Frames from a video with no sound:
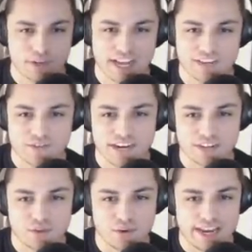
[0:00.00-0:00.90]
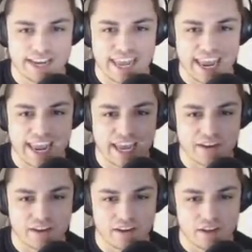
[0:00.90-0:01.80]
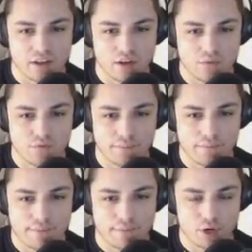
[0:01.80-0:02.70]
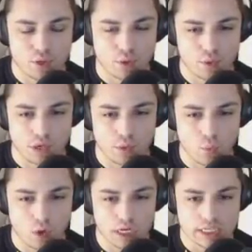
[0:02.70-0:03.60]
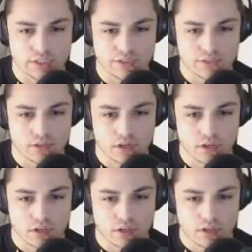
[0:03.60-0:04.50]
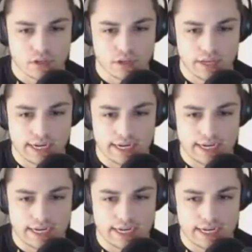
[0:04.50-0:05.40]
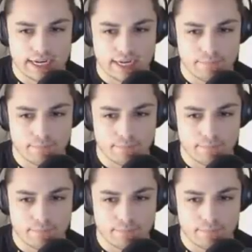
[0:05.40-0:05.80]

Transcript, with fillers: a contract to, and I can't remember who it was. Uh,